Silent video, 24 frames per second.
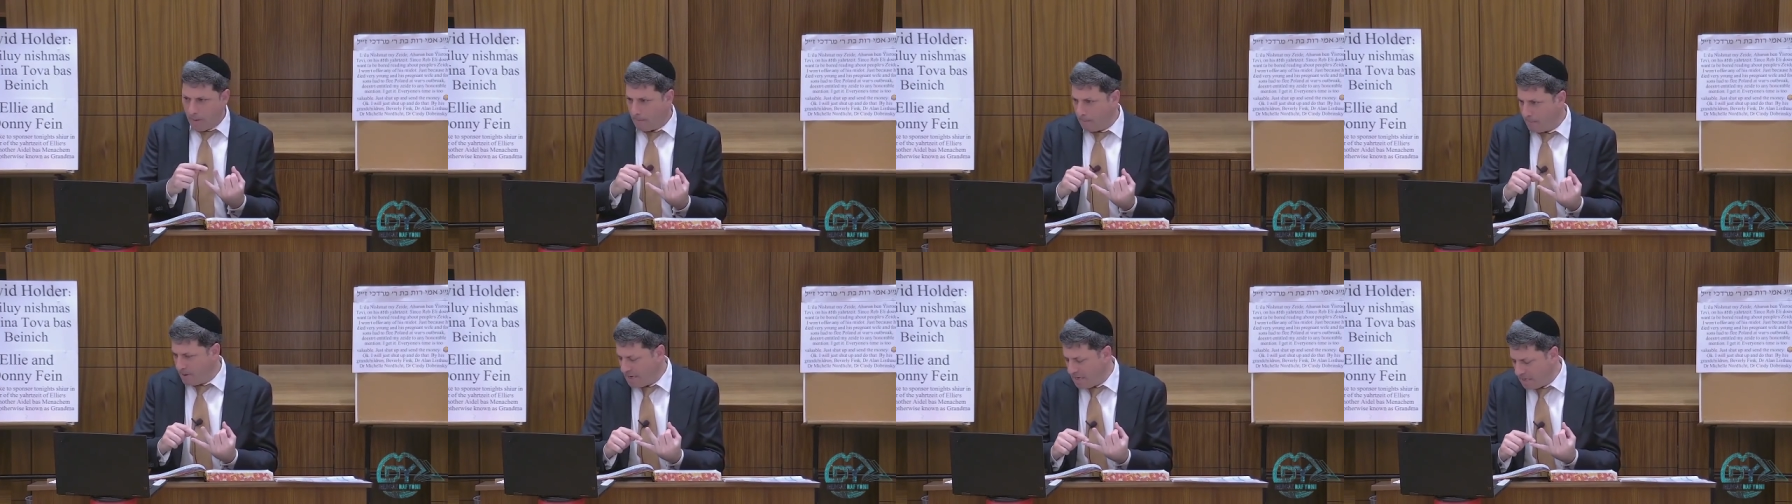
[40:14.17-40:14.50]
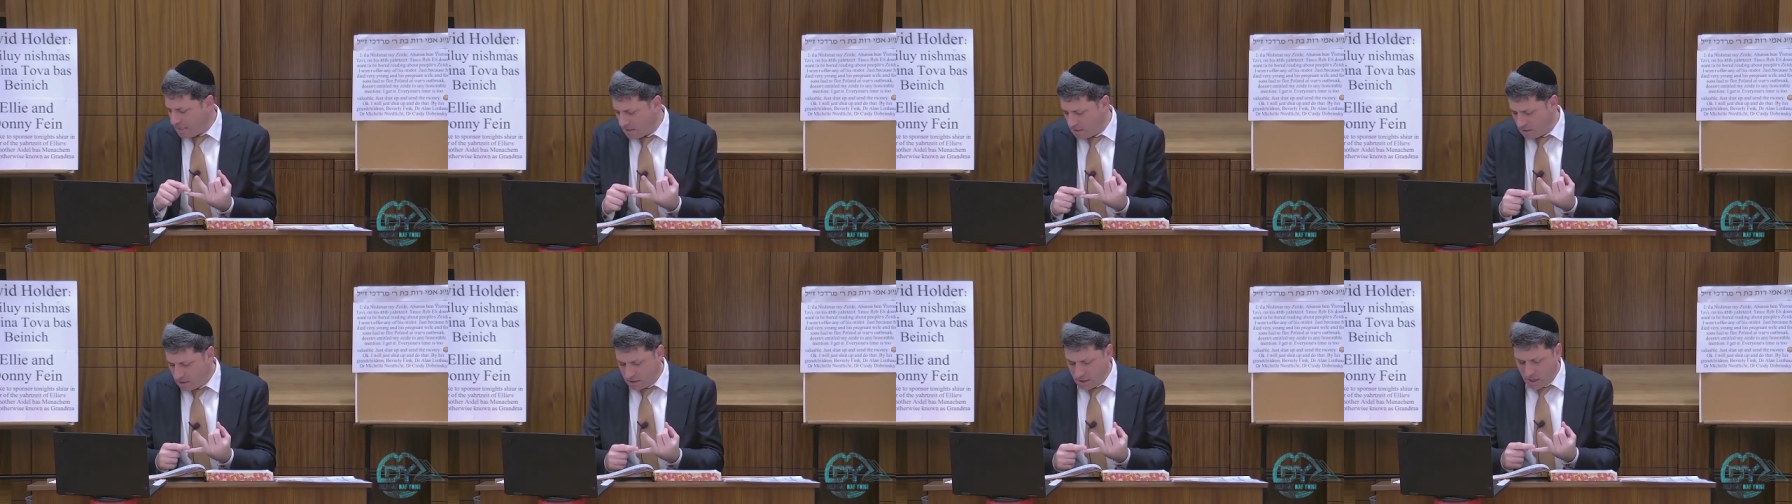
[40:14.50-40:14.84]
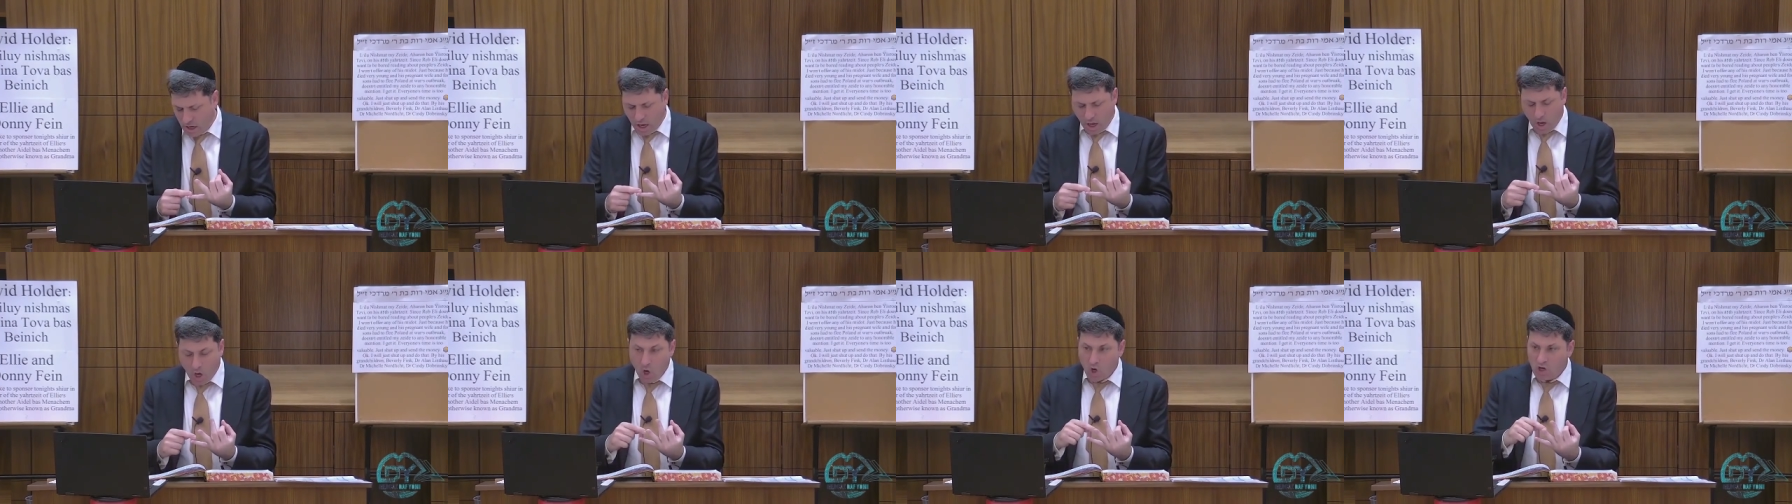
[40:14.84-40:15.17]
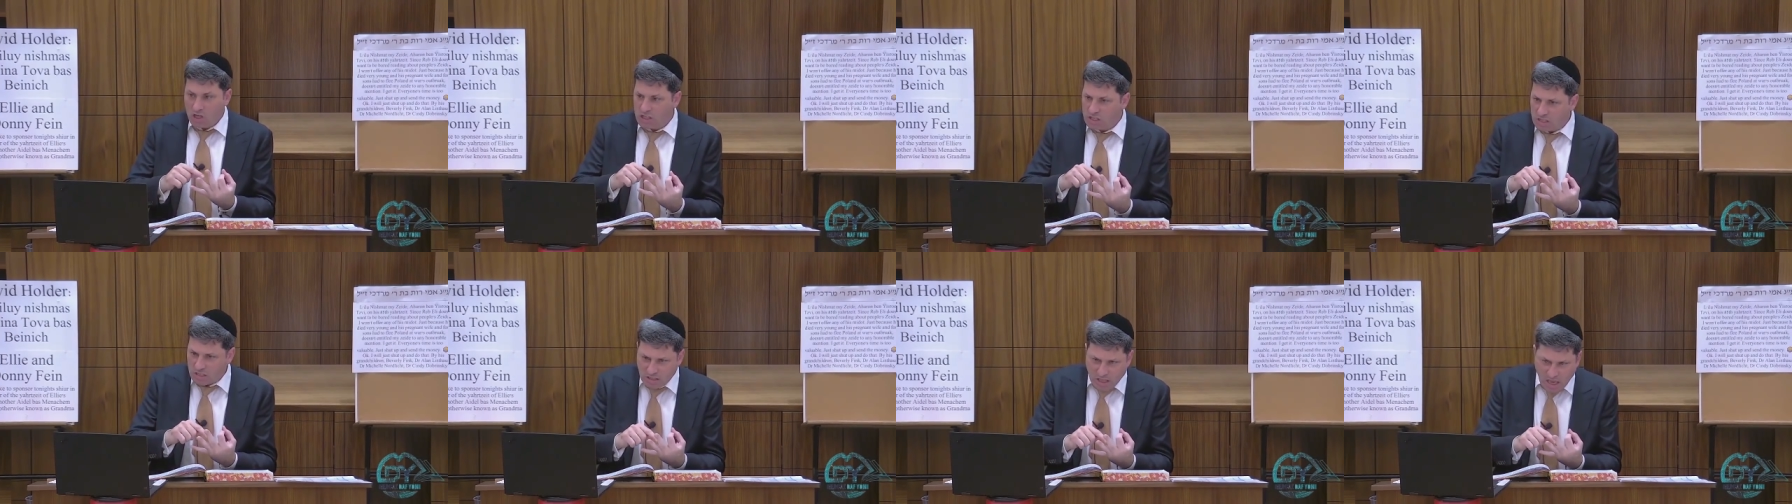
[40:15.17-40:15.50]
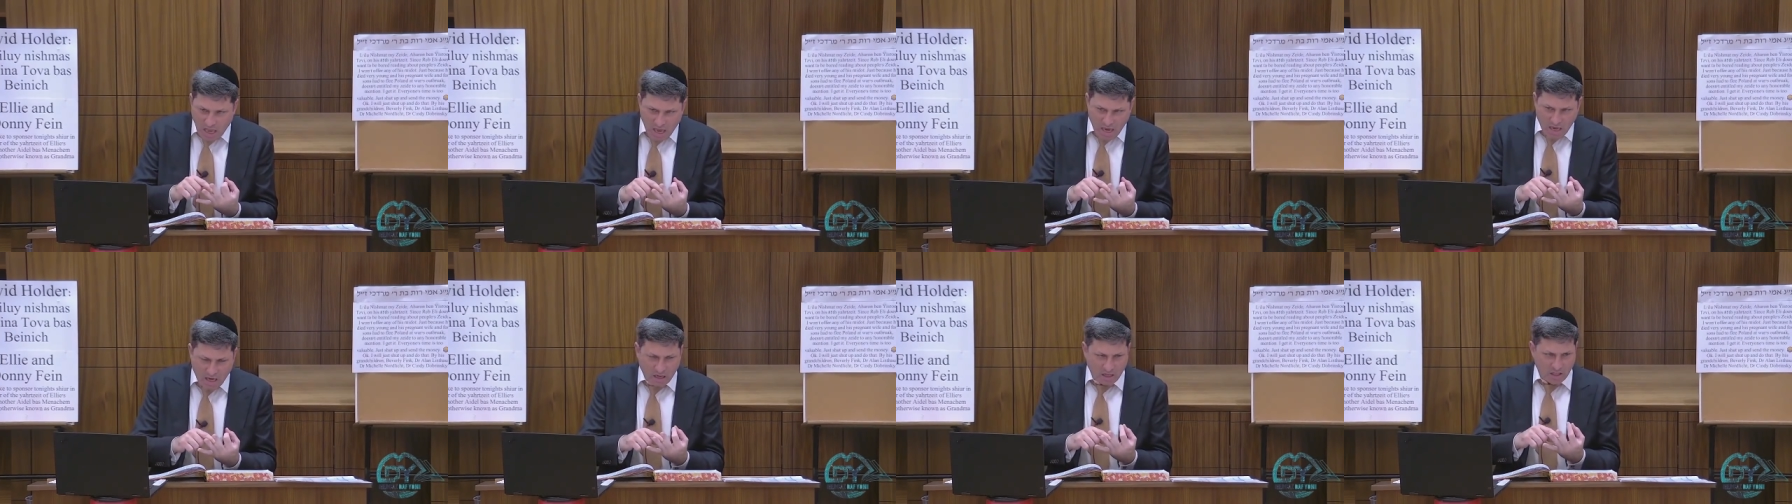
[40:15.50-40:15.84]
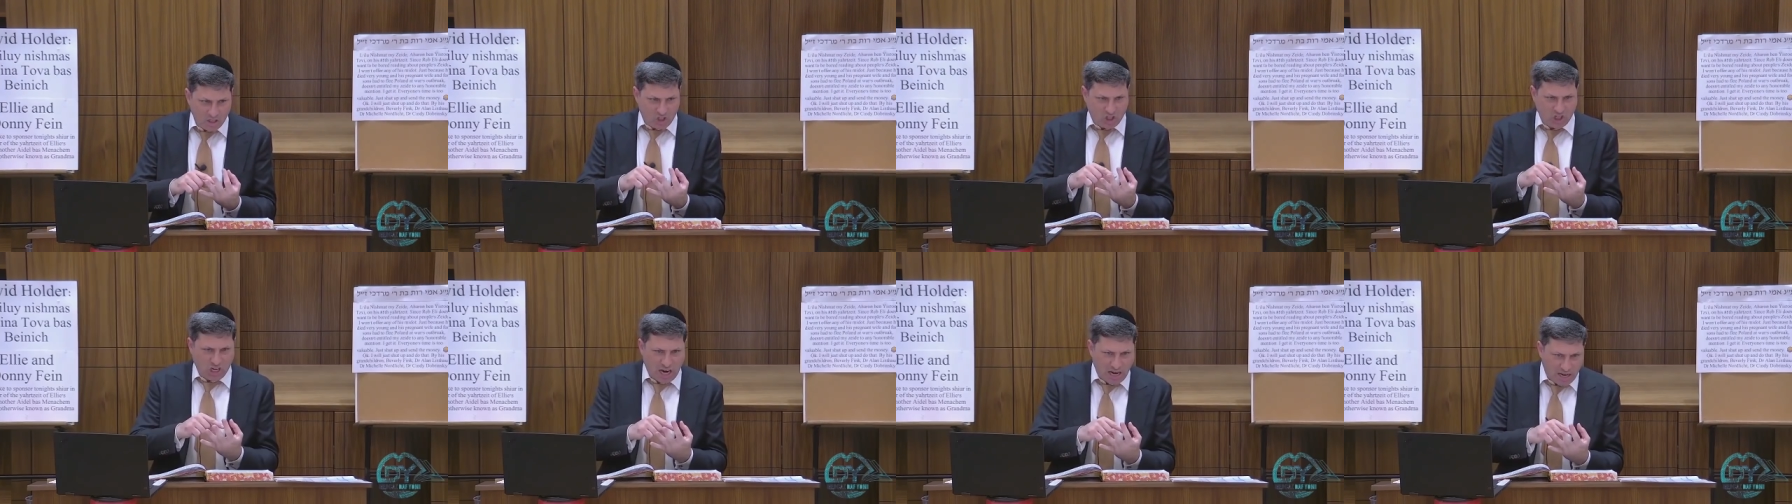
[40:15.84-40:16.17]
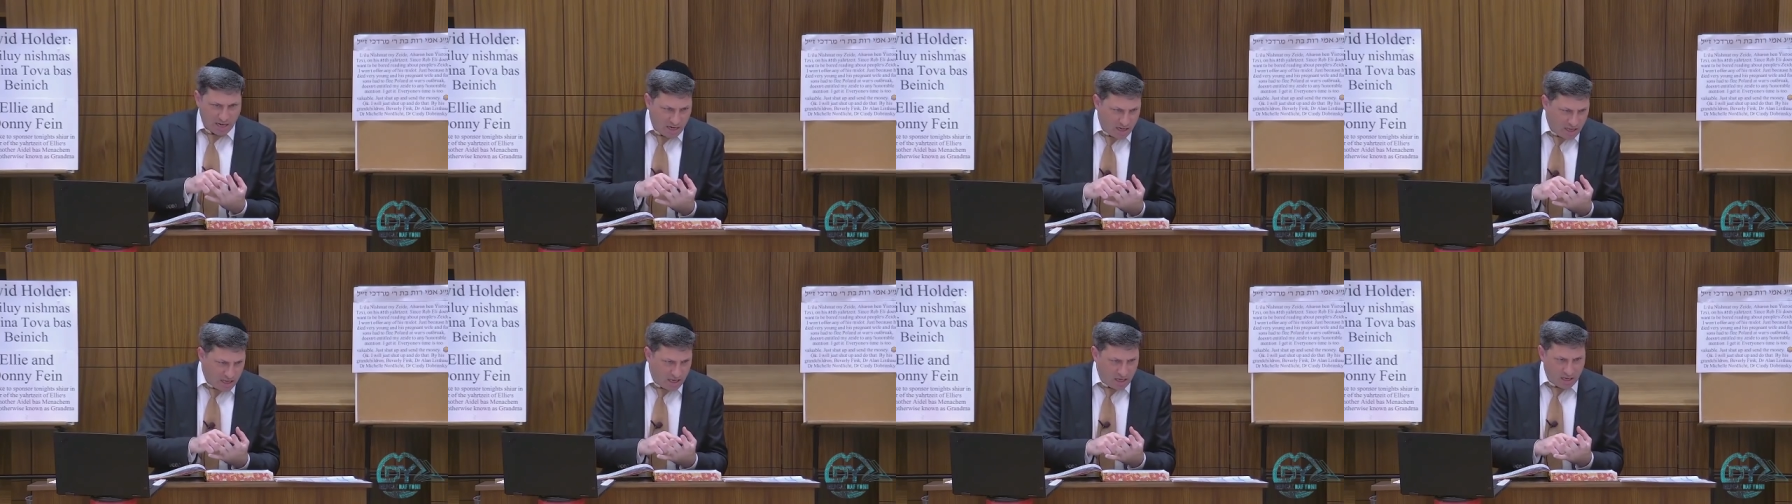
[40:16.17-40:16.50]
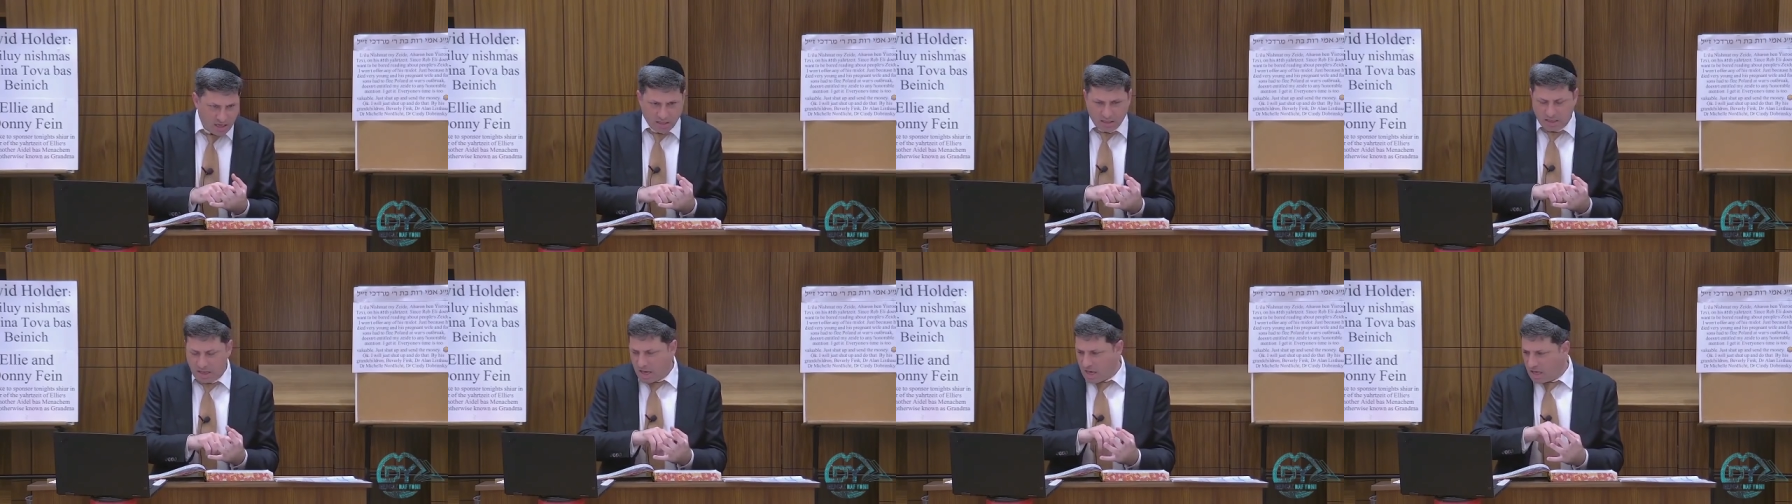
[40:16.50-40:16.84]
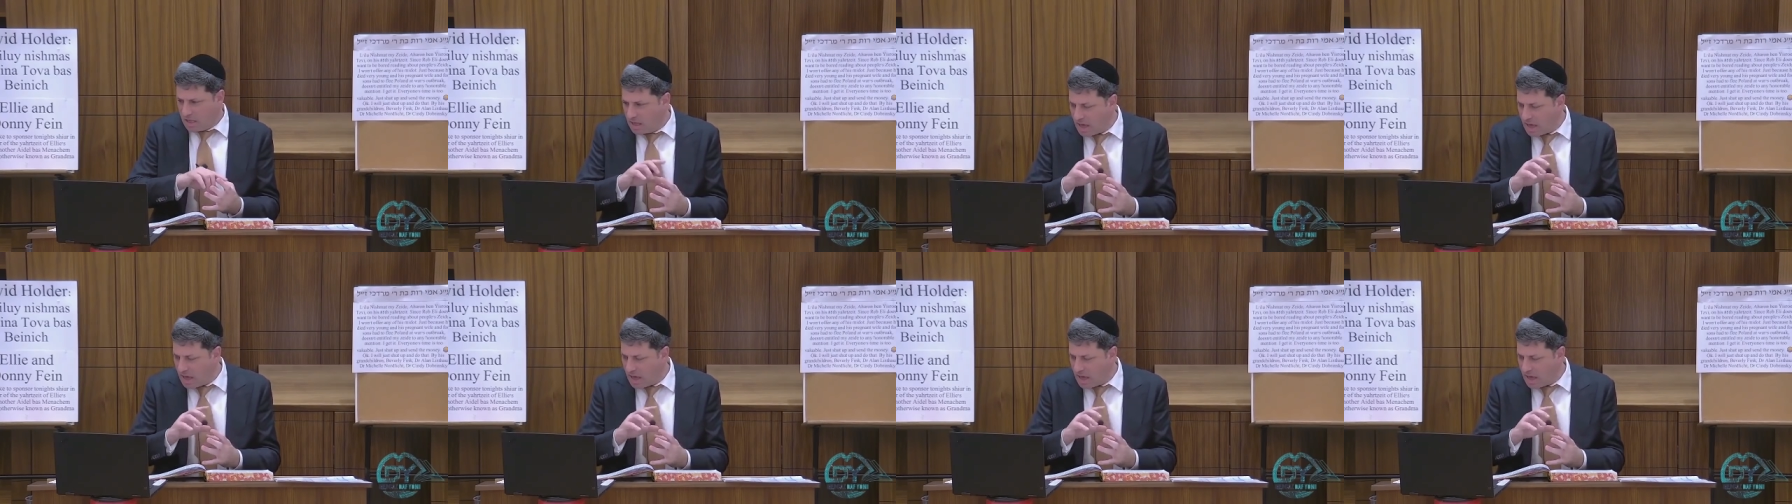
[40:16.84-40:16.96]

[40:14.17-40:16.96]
pizza, steak, Chinese,